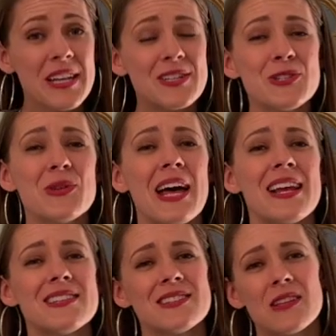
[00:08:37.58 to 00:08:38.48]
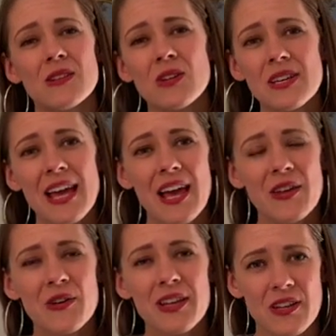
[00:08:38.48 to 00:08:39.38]
to do that is to look at
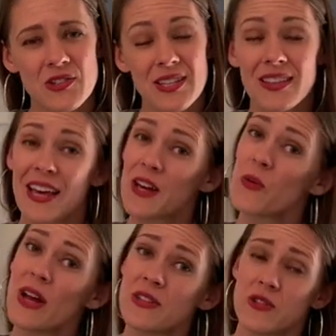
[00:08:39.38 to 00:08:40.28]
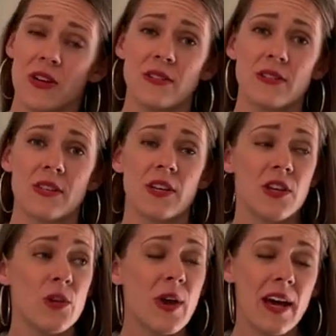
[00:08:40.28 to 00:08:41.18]
your kitchen like a restaurant.
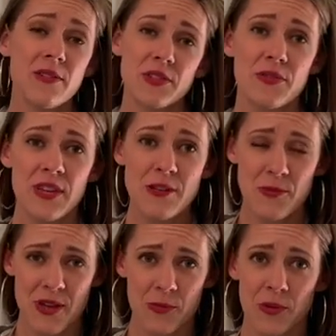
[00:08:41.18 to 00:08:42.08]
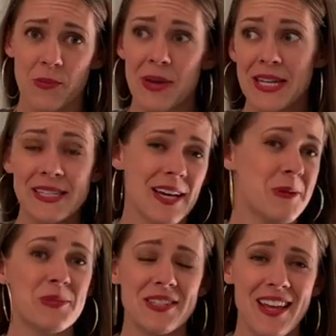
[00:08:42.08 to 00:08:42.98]
You have to feed people many
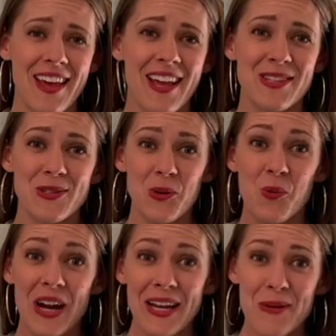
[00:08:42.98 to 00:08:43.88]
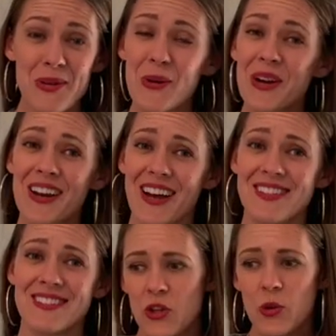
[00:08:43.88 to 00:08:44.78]
times a day, and so why not be
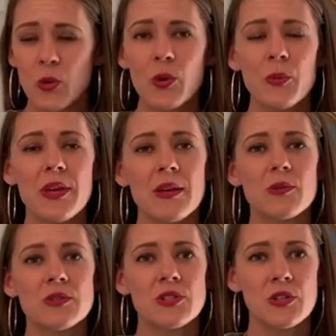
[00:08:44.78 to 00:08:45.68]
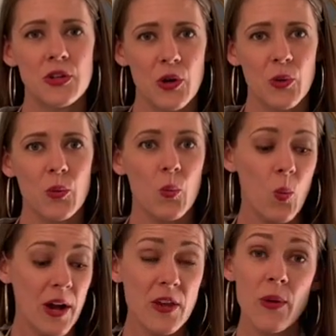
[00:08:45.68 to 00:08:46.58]
organized? You will be able to know
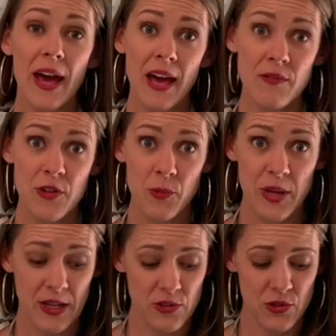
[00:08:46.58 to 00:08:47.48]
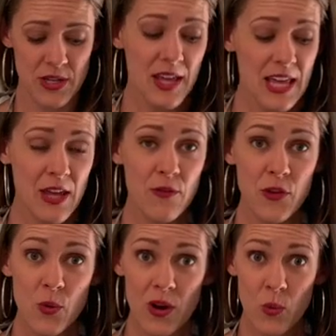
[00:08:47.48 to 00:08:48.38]
what you have in your pantry, if
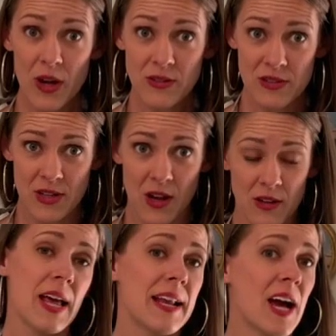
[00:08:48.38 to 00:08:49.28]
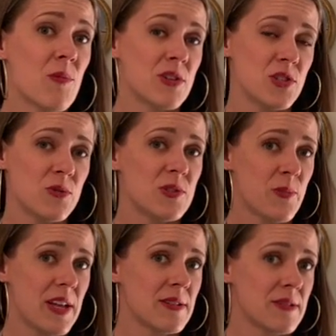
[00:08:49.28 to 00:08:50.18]
you are well stocked, and how much you've
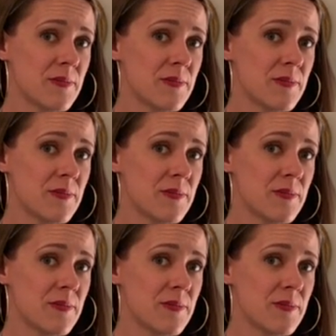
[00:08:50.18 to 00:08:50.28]
spent.